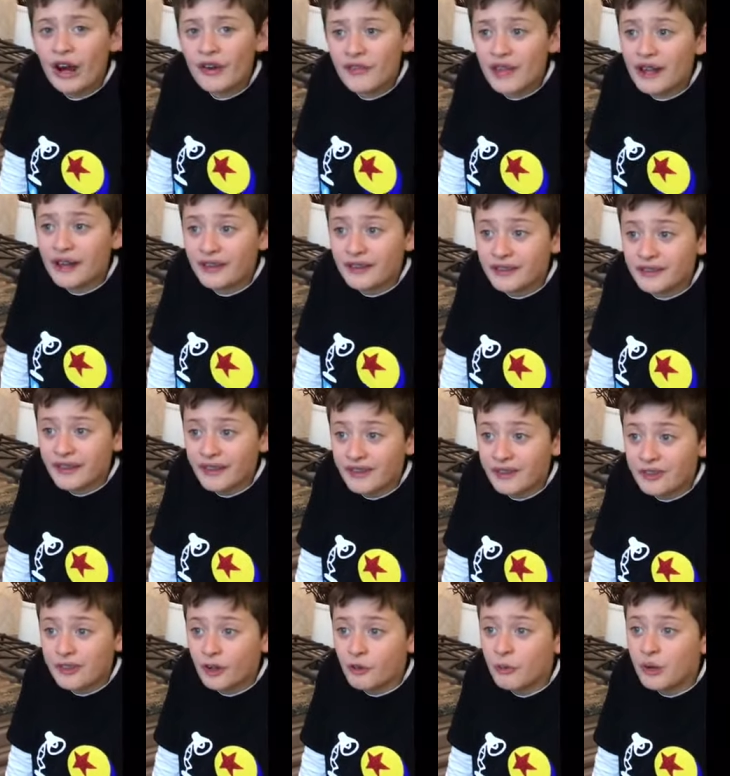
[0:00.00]
that
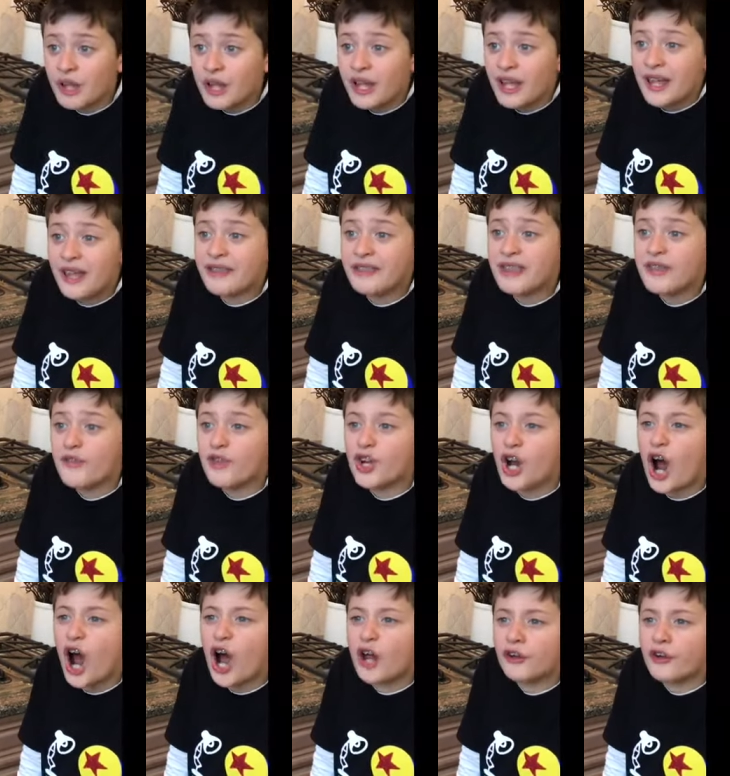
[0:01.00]
exists. So it's even
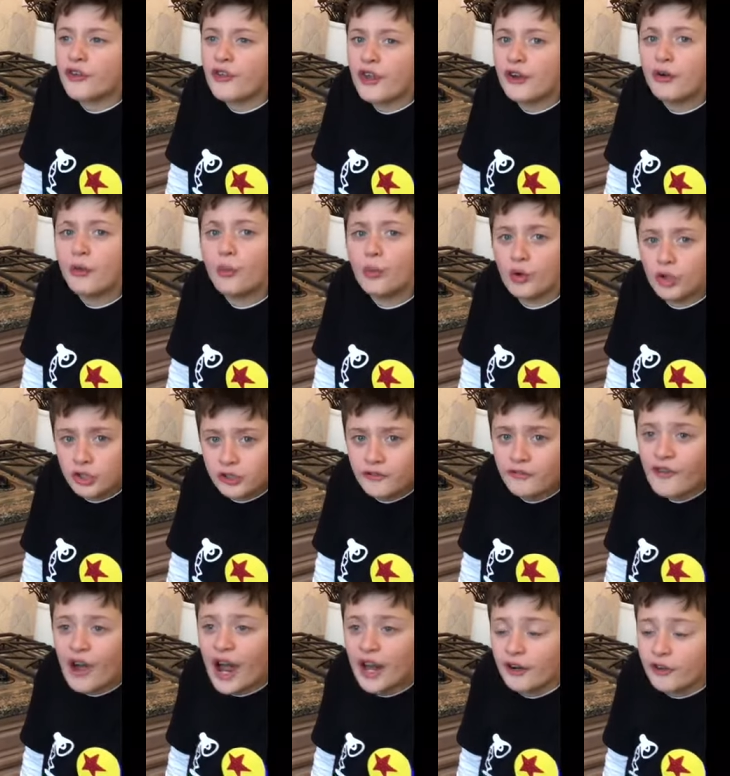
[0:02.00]
hotter than orange
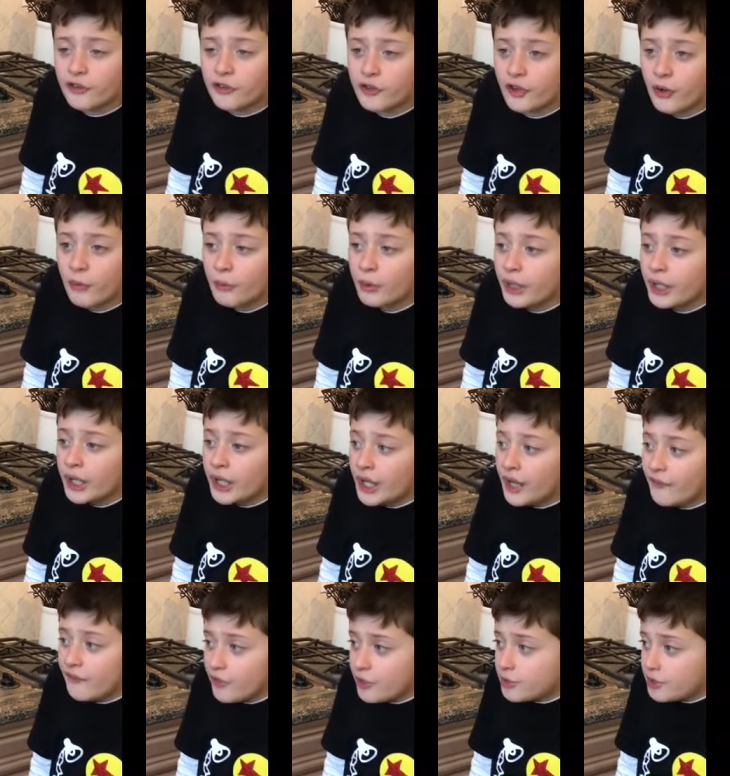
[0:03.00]
fire. So
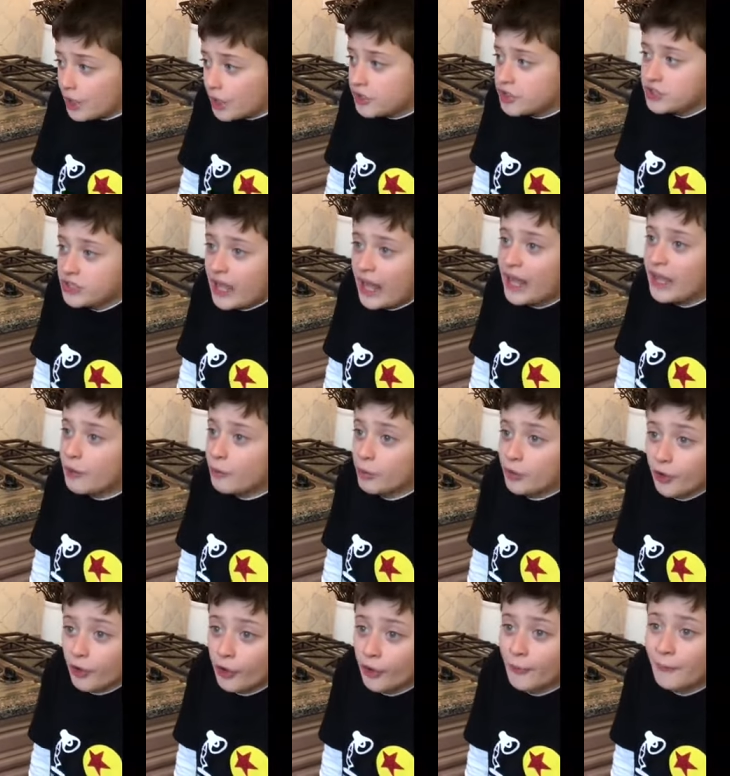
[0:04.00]
if you touch that, it
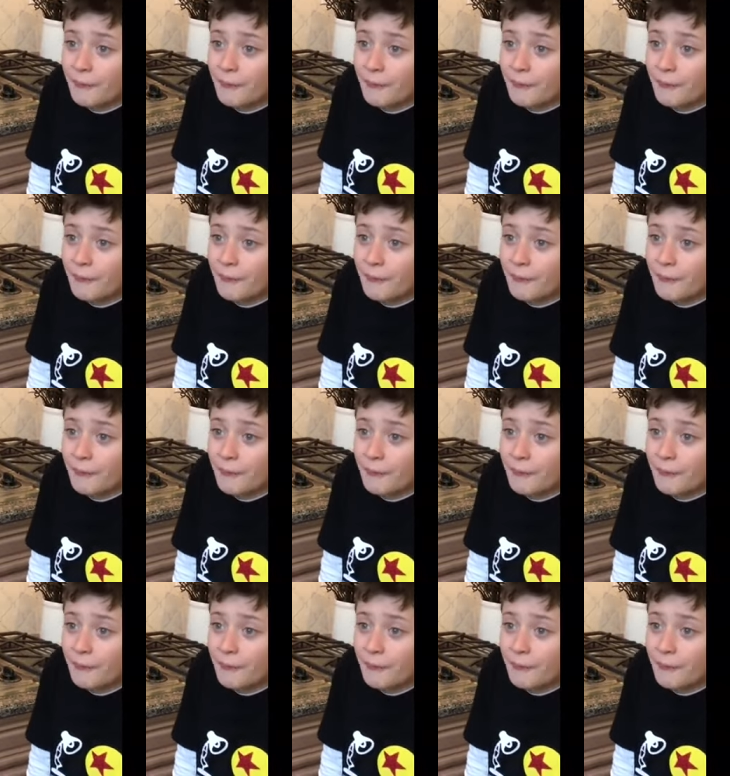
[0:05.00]
would hurt